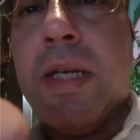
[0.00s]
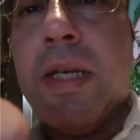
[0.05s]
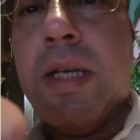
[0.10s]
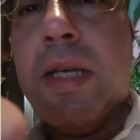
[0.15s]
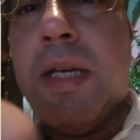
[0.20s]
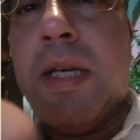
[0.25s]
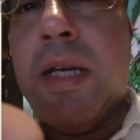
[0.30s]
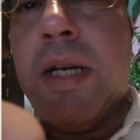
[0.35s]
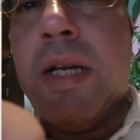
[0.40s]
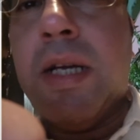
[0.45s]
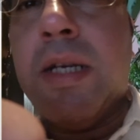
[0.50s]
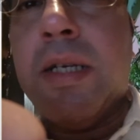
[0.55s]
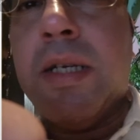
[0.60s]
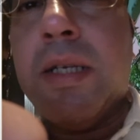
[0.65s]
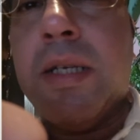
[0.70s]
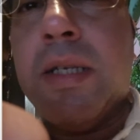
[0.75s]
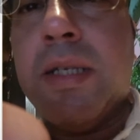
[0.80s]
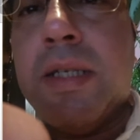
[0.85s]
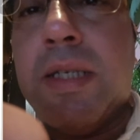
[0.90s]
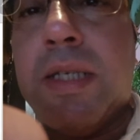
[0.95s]
Here,
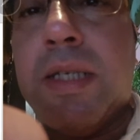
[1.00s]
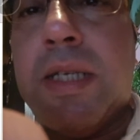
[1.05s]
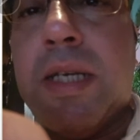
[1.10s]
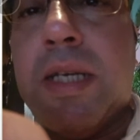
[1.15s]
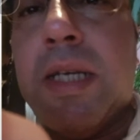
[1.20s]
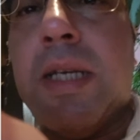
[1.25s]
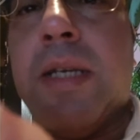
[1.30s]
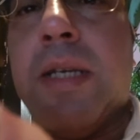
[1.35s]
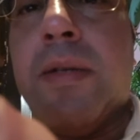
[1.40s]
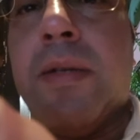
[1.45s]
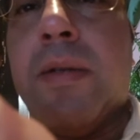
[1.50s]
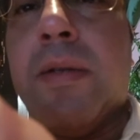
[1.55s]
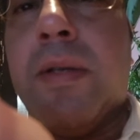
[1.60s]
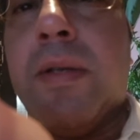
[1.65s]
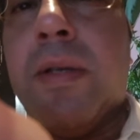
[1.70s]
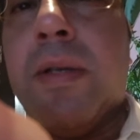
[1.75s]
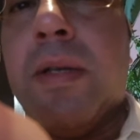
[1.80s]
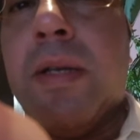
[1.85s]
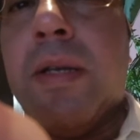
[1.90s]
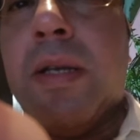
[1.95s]
C.
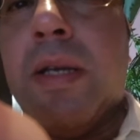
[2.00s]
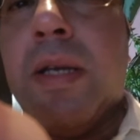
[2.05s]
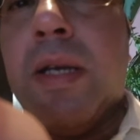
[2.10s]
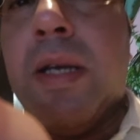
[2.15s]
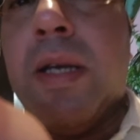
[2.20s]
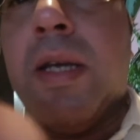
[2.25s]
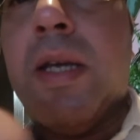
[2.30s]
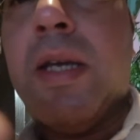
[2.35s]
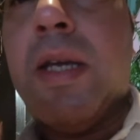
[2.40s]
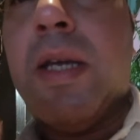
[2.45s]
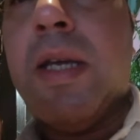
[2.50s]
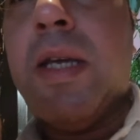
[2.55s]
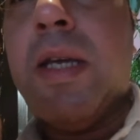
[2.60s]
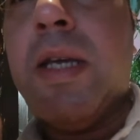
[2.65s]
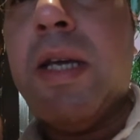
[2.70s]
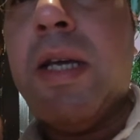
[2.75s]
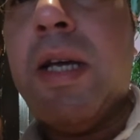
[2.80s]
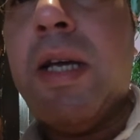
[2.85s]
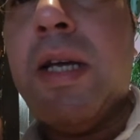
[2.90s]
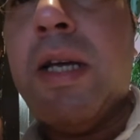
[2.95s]

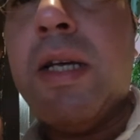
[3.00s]
Here,